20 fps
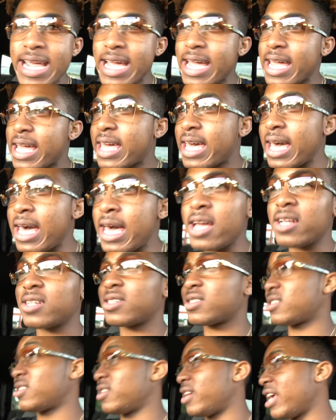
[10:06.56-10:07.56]
the cut.
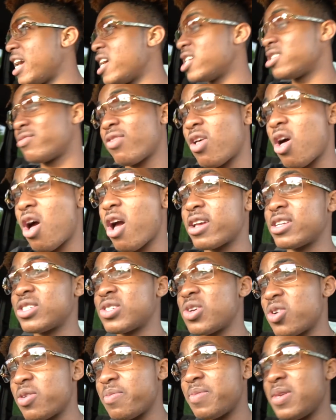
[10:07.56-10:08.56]
Today's vlog is
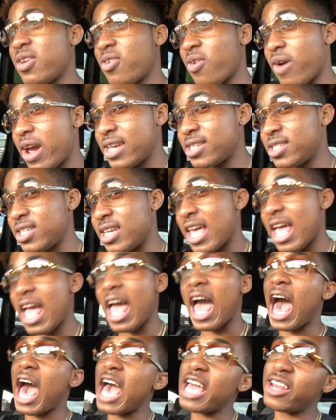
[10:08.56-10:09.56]
gonna be crazy.
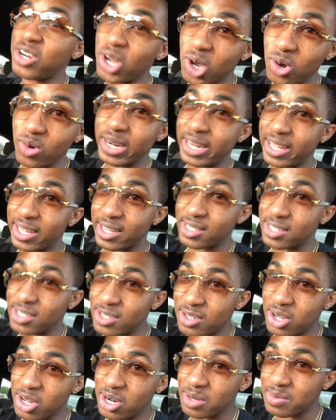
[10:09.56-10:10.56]
I know it is.
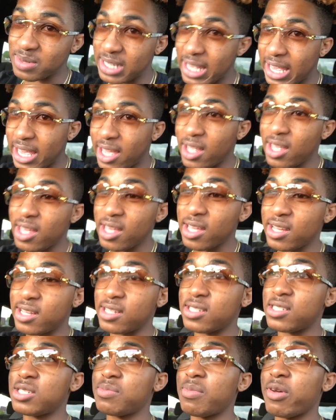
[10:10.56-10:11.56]
You know what I'm saying?
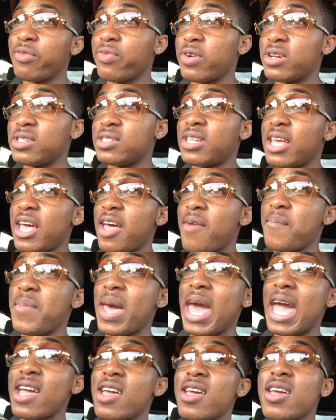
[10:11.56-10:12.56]
Because this is my first time
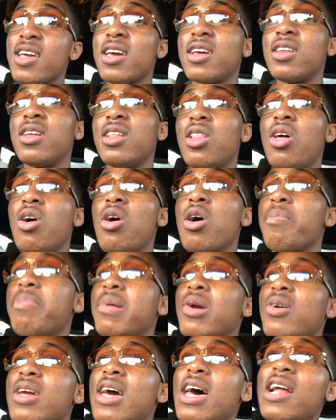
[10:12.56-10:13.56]
back in a long
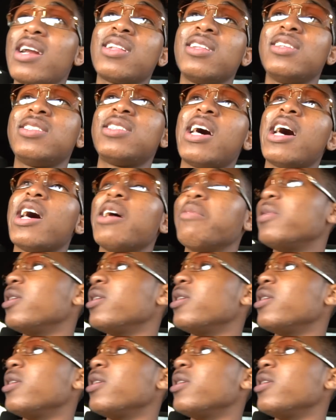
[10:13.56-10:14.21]
periodically time,